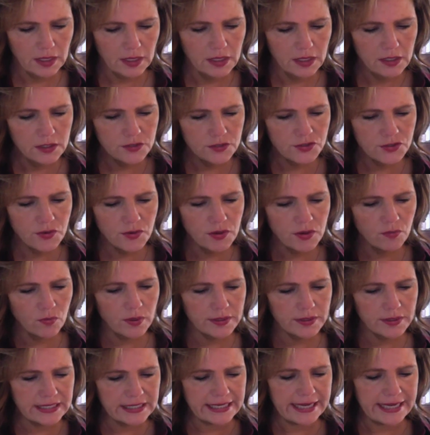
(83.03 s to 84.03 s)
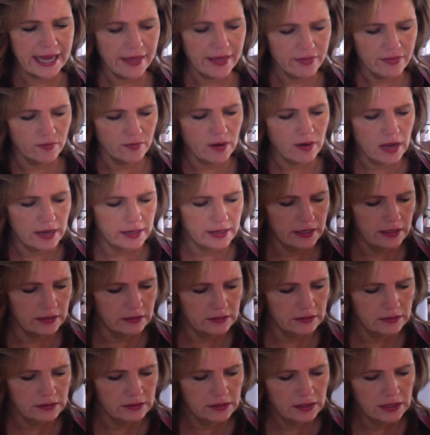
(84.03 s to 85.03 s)
So you can work together on it.
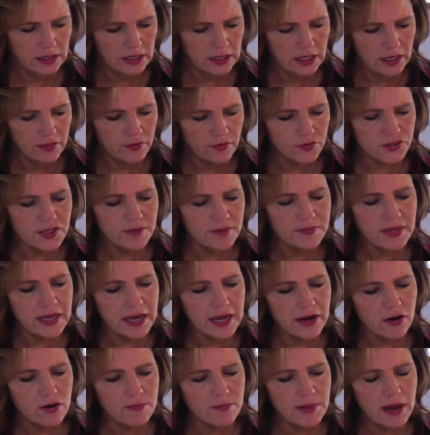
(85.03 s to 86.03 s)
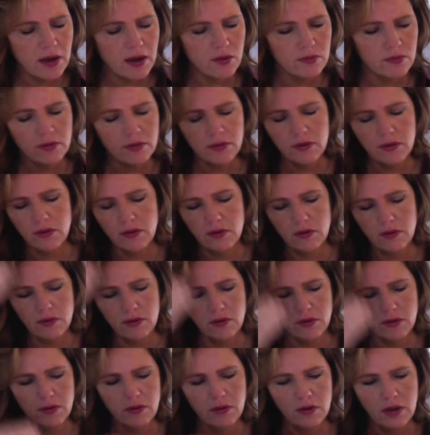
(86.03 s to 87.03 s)
There's something here about
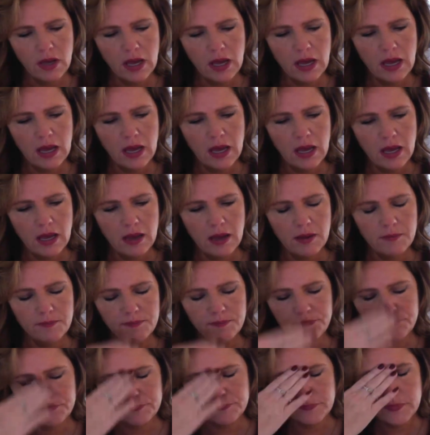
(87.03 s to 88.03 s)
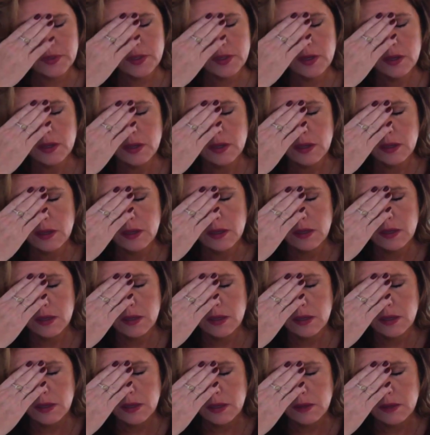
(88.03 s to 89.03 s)
um,
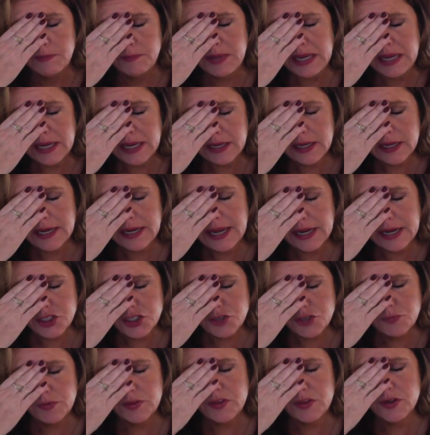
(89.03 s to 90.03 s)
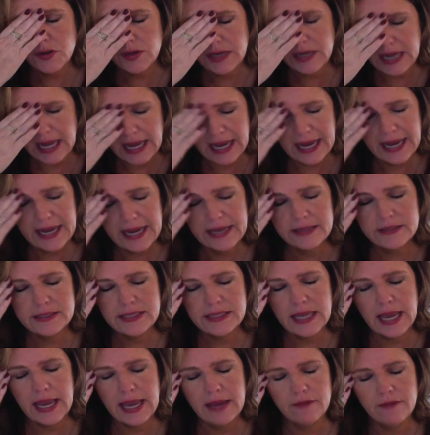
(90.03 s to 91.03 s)
being in connection with your
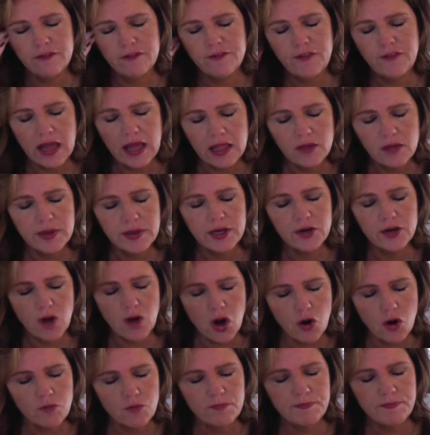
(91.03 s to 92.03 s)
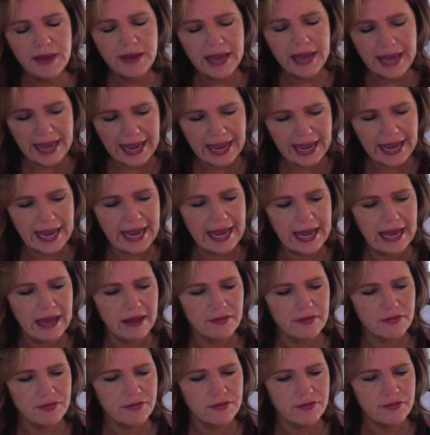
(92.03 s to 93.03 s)
guides and following your own
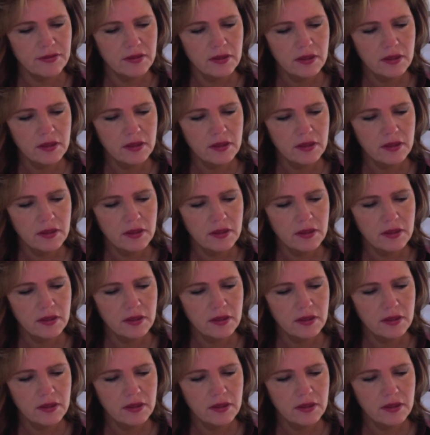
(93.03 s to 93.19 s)
path,